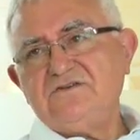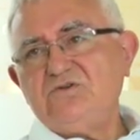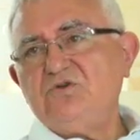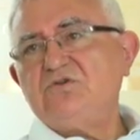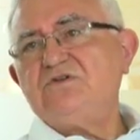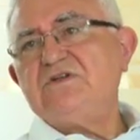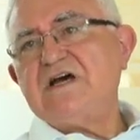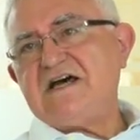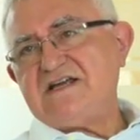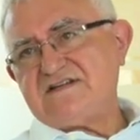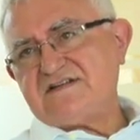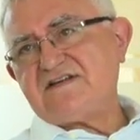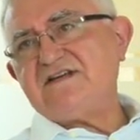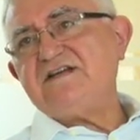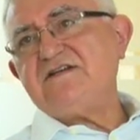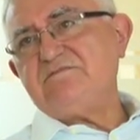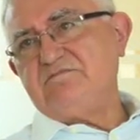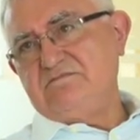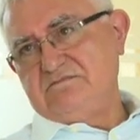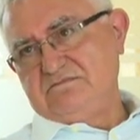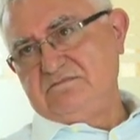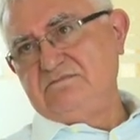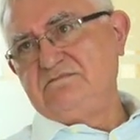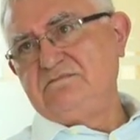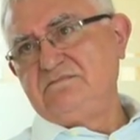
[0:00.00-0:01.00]
You'd ask
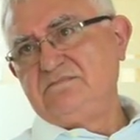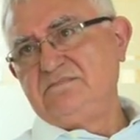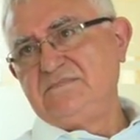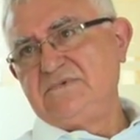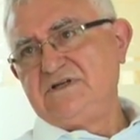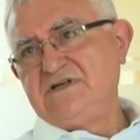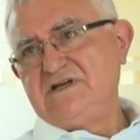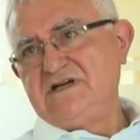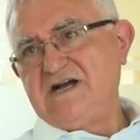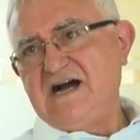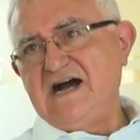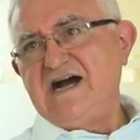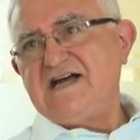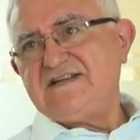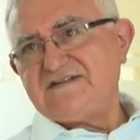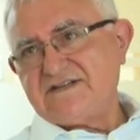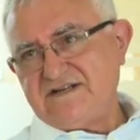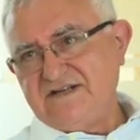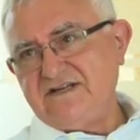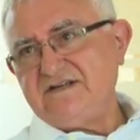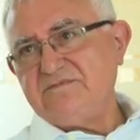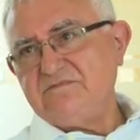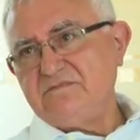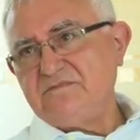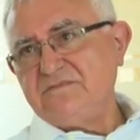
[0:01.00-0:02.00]
him. Ask
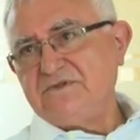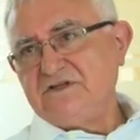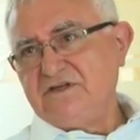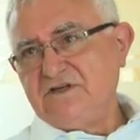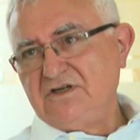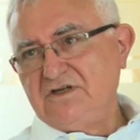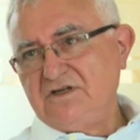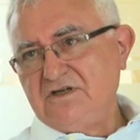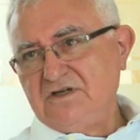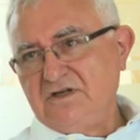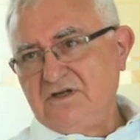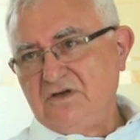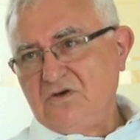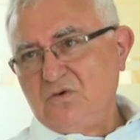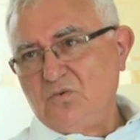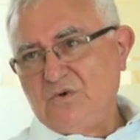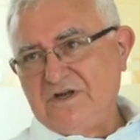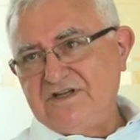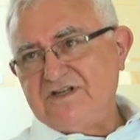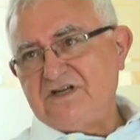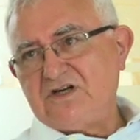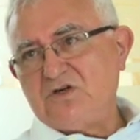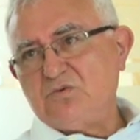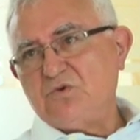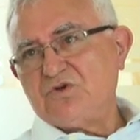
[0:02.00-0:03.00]
him
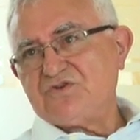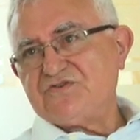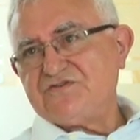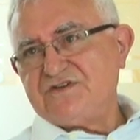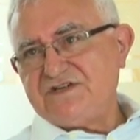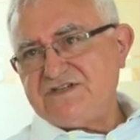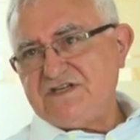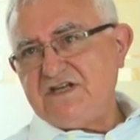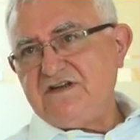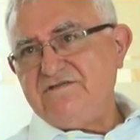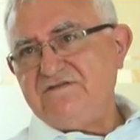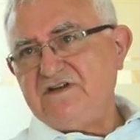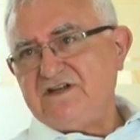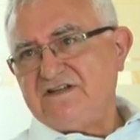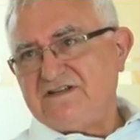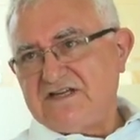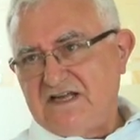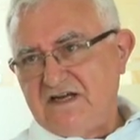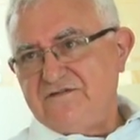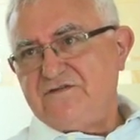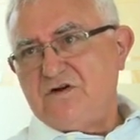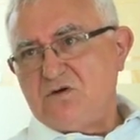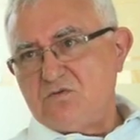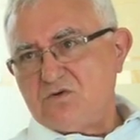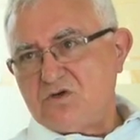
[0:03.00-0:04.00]
whether he was receiving
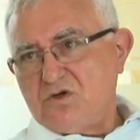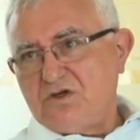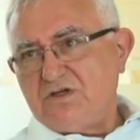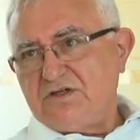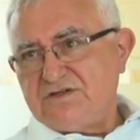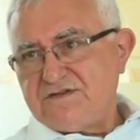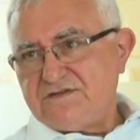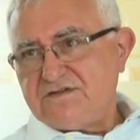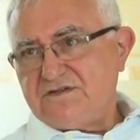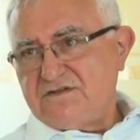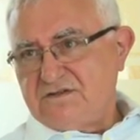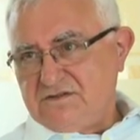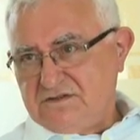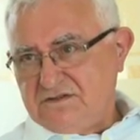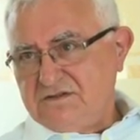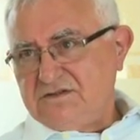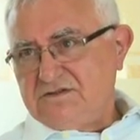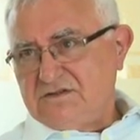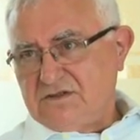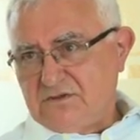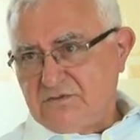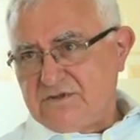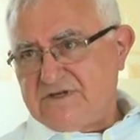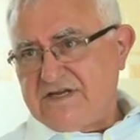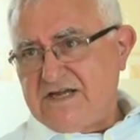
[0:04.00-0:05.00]
telephone calls,
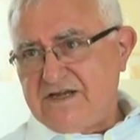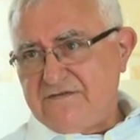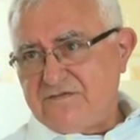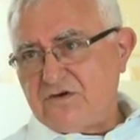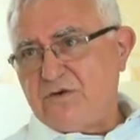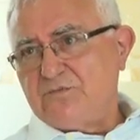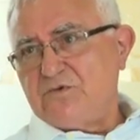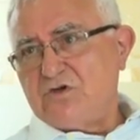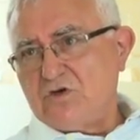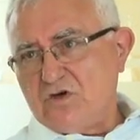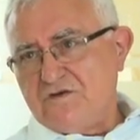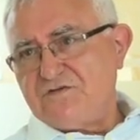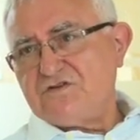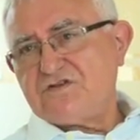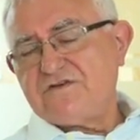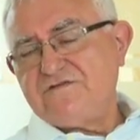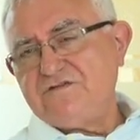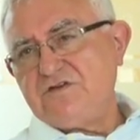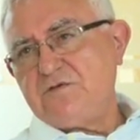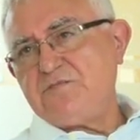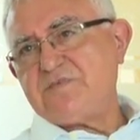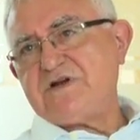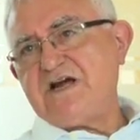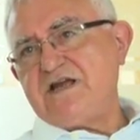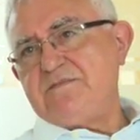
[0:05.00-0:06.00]
okay, from the office of
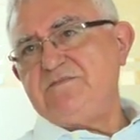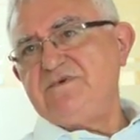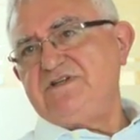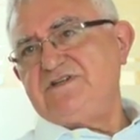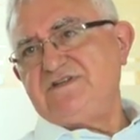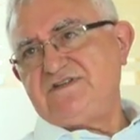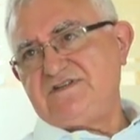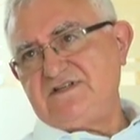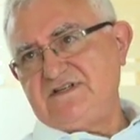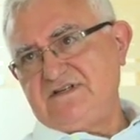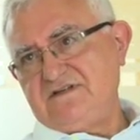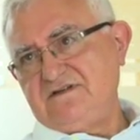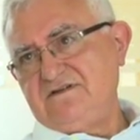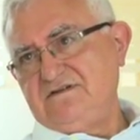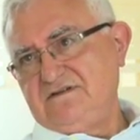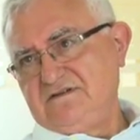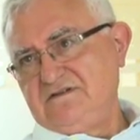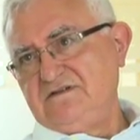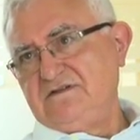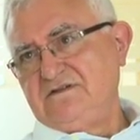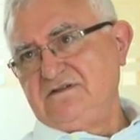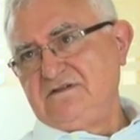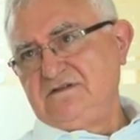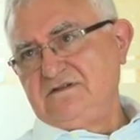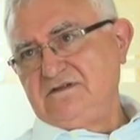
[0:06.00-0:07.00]
the Prime Minister.
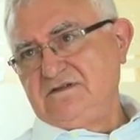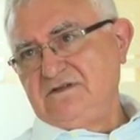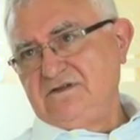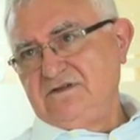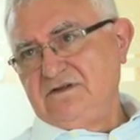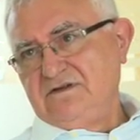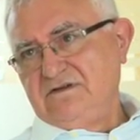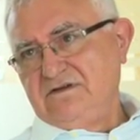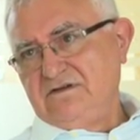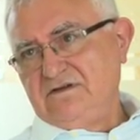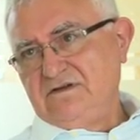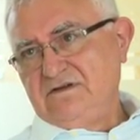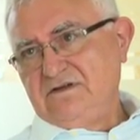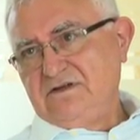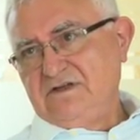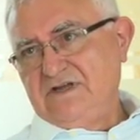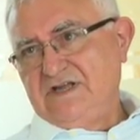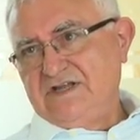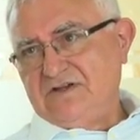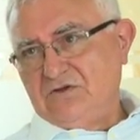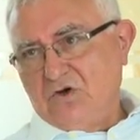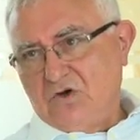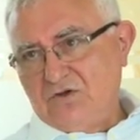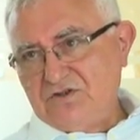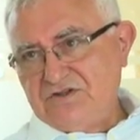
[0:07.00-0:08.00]

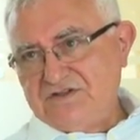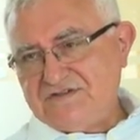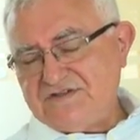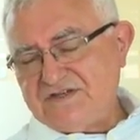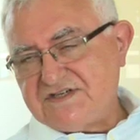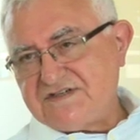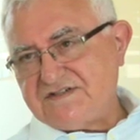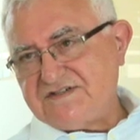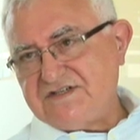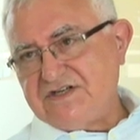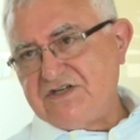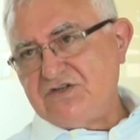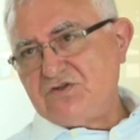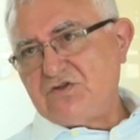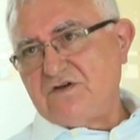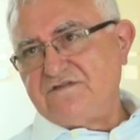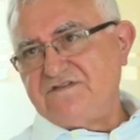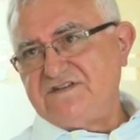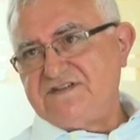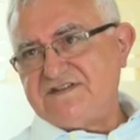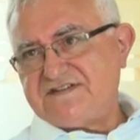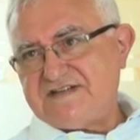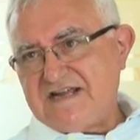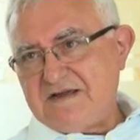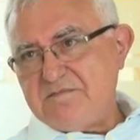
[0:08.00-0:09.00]
On the 16th
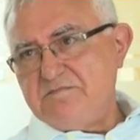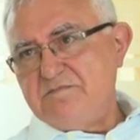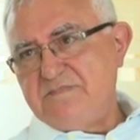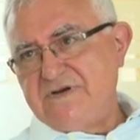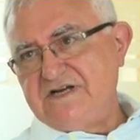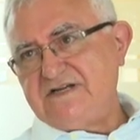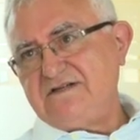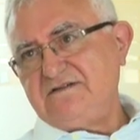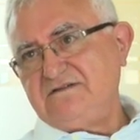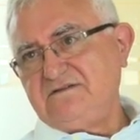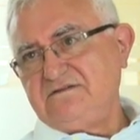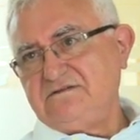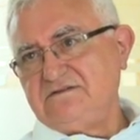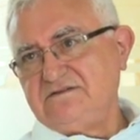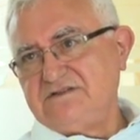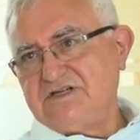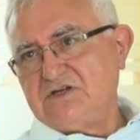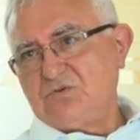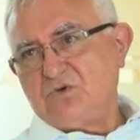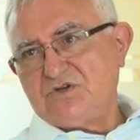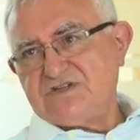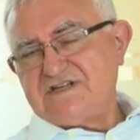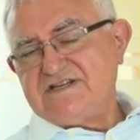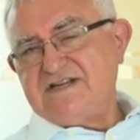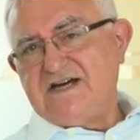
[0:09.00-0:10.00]
of December, there
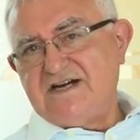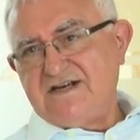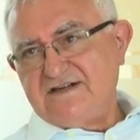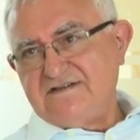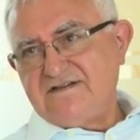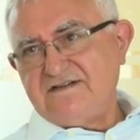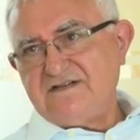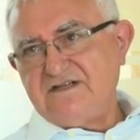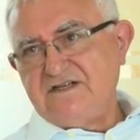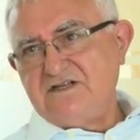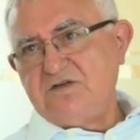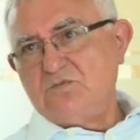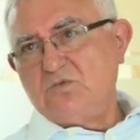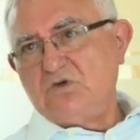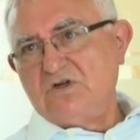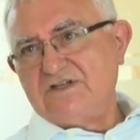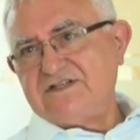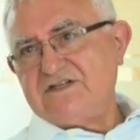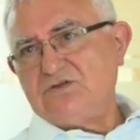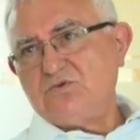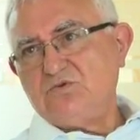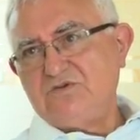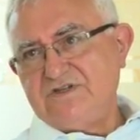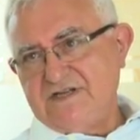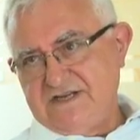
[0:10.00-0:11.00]
was an article in
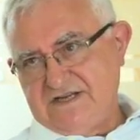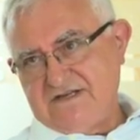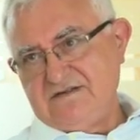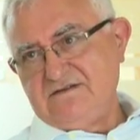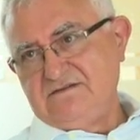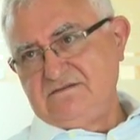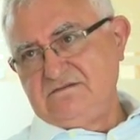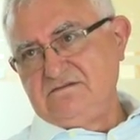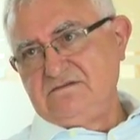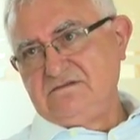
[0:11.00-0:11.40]
Malta Today,